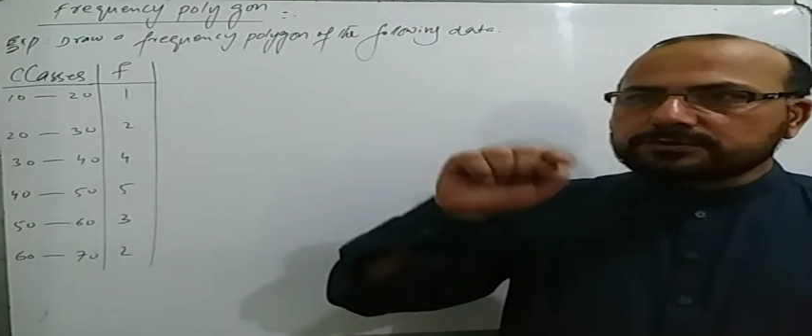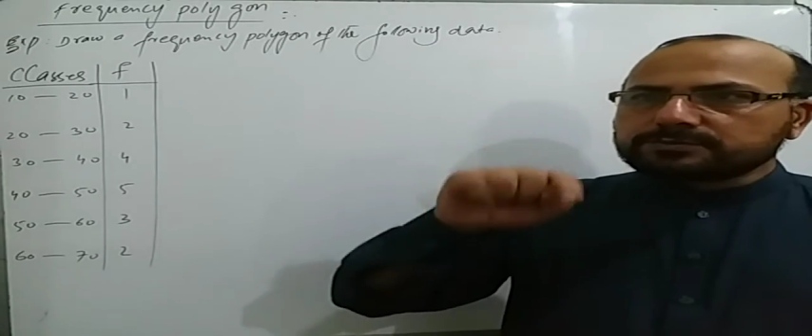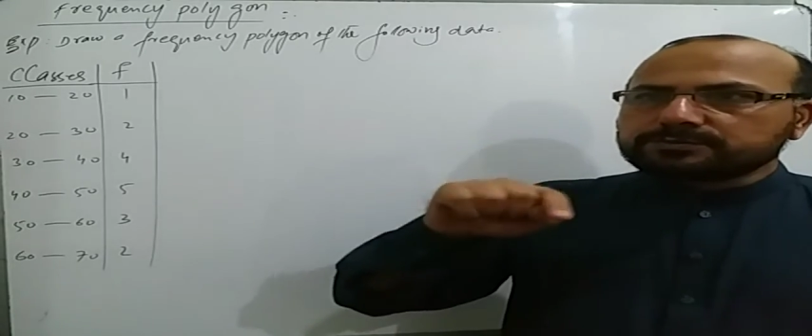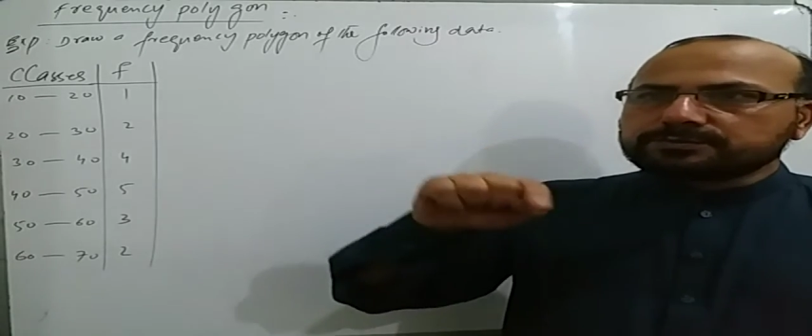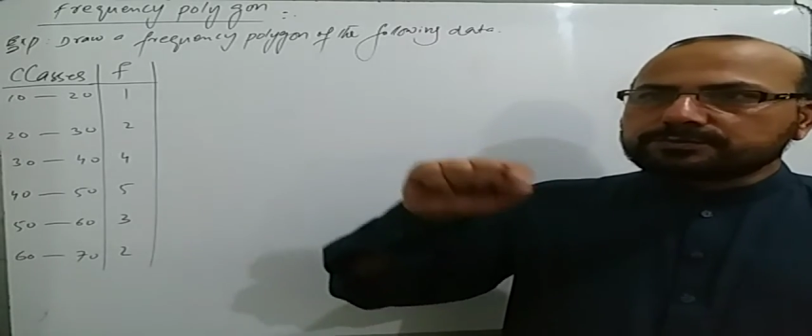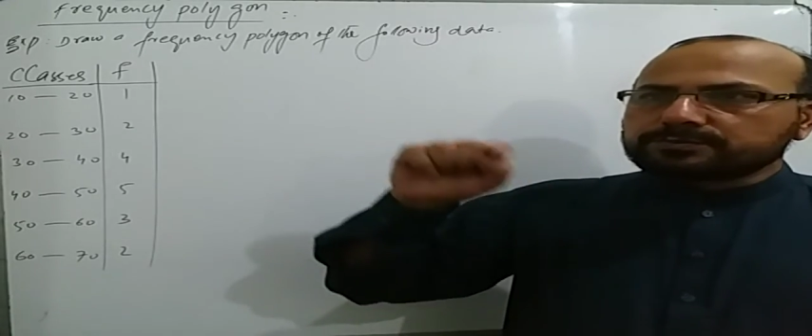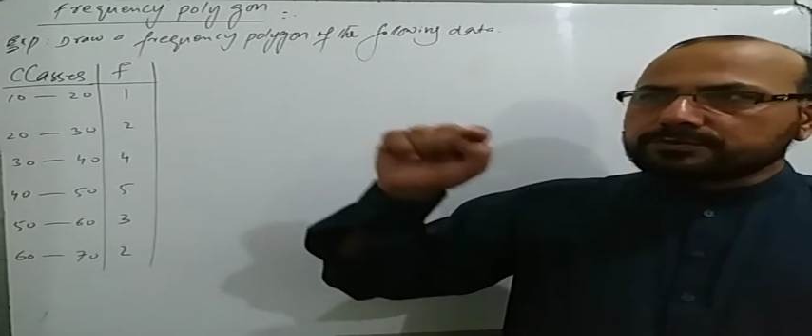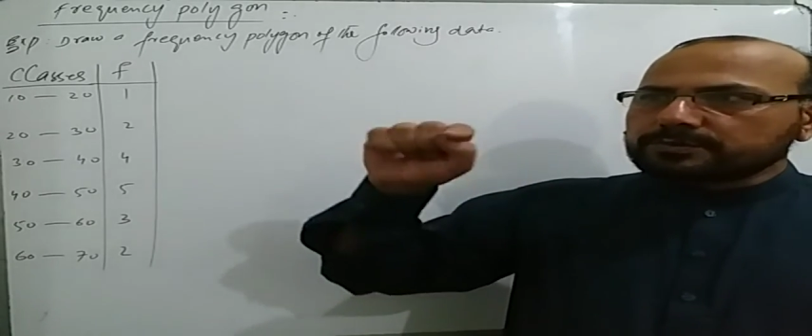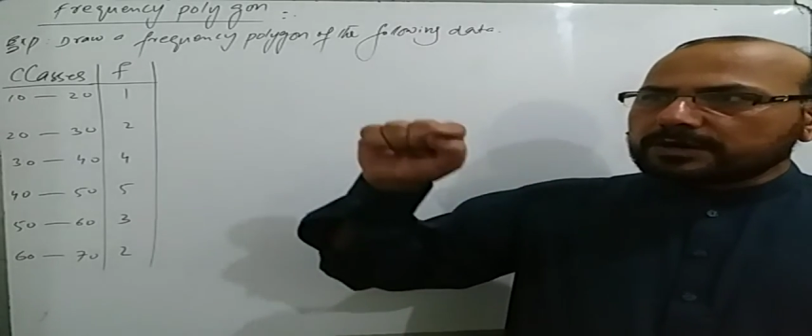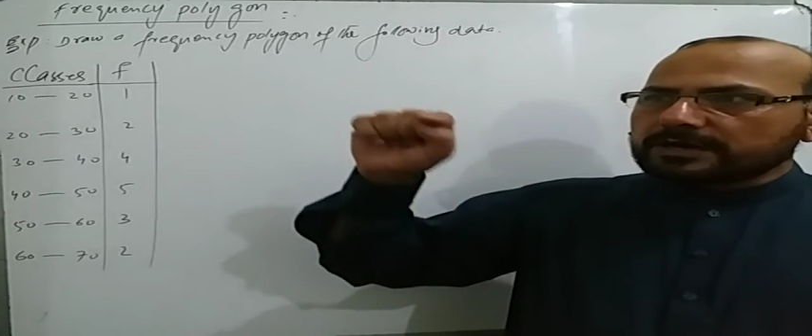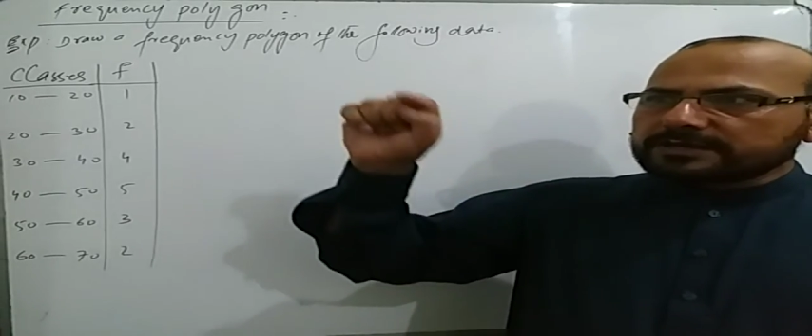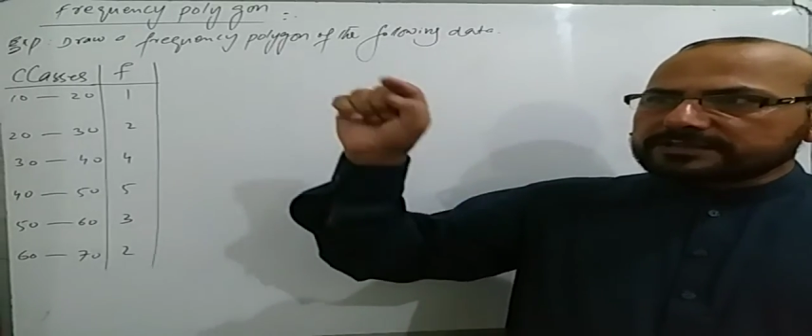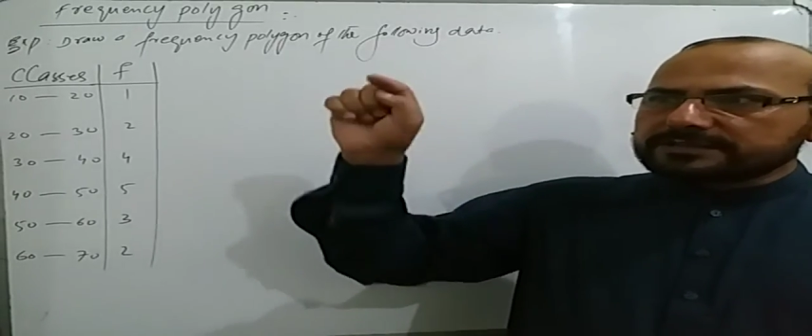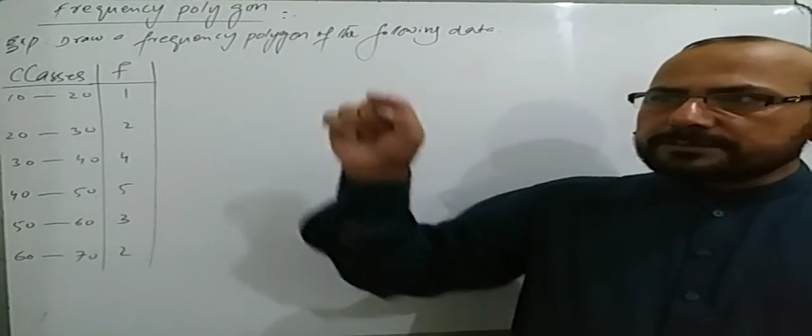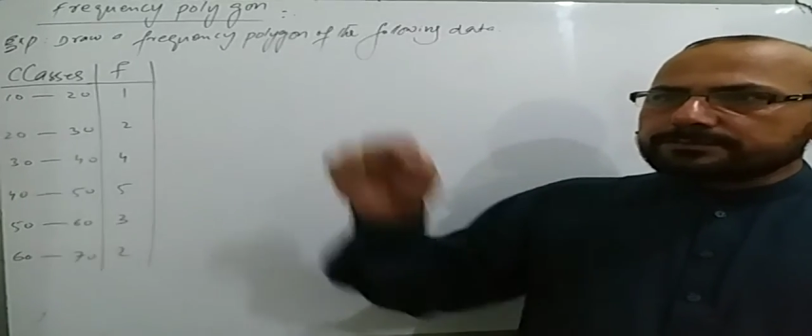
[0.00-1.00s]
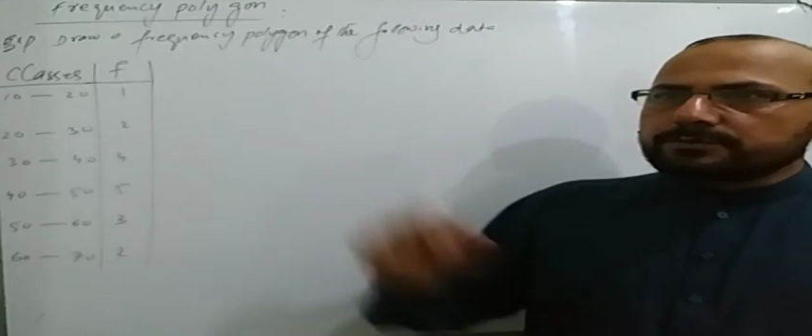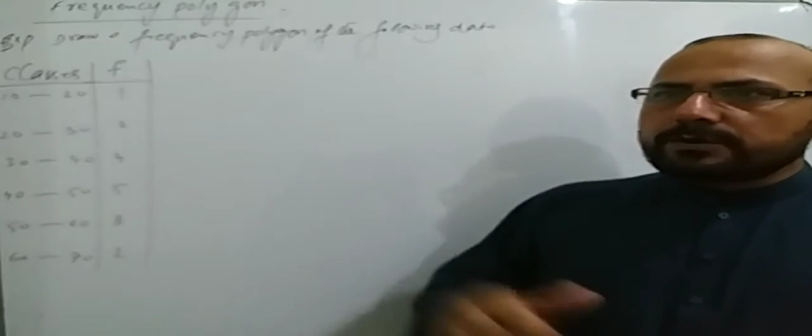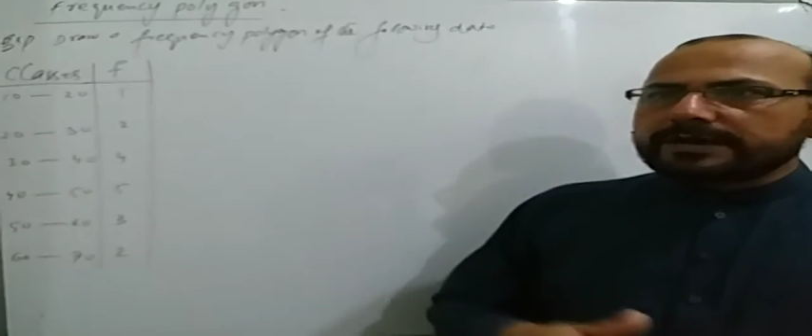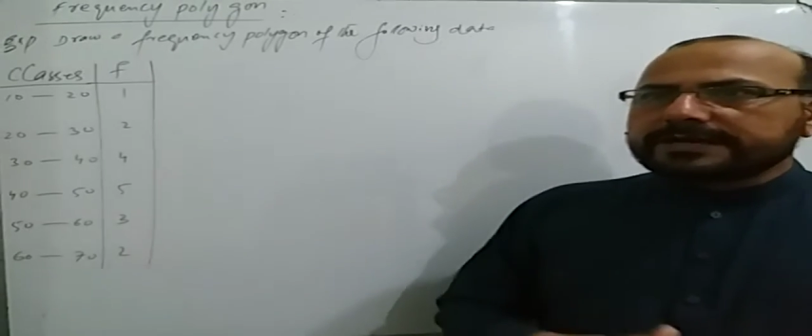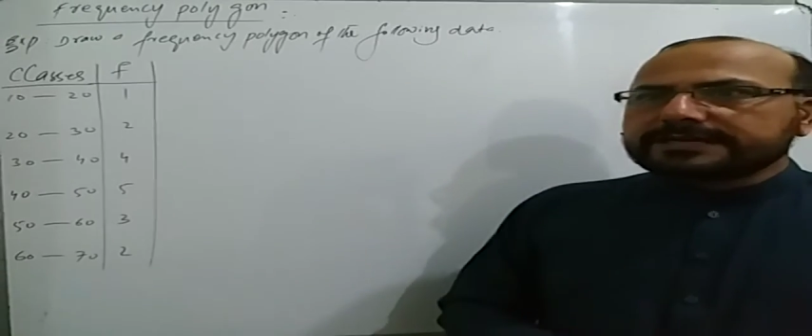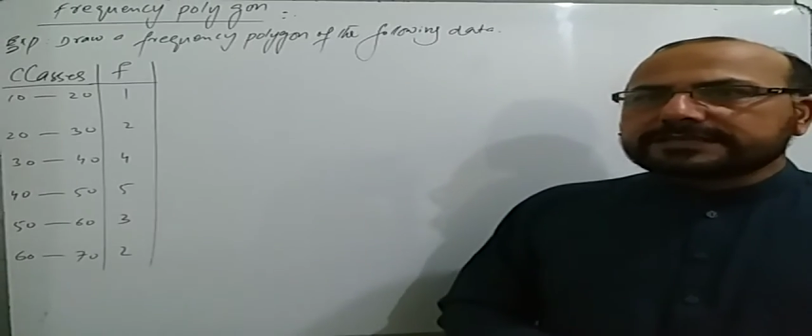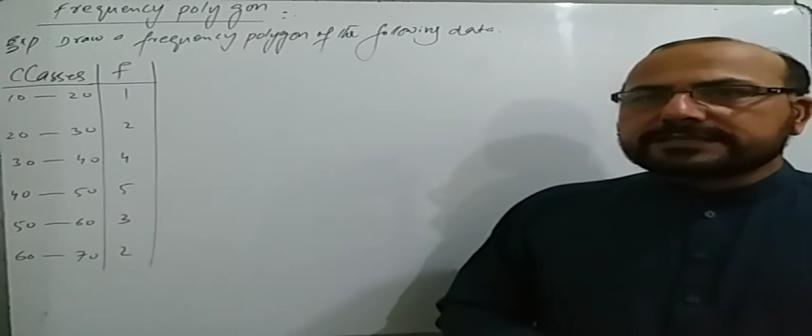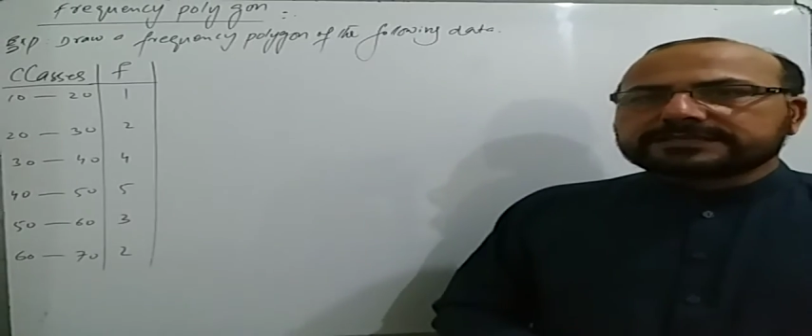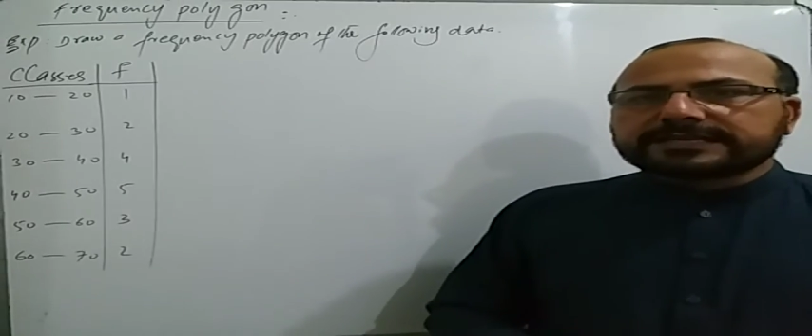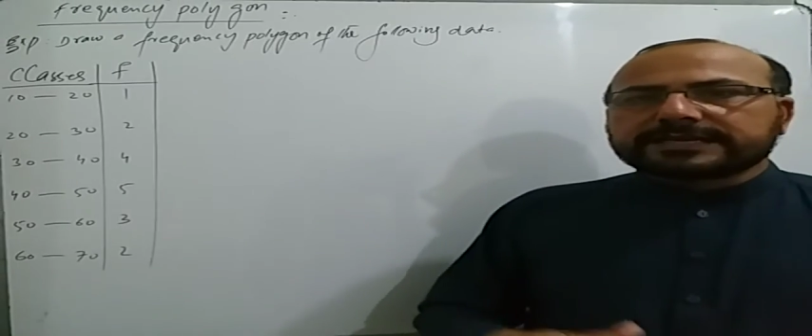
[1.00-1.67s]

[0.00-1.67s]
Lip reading: to plot the points.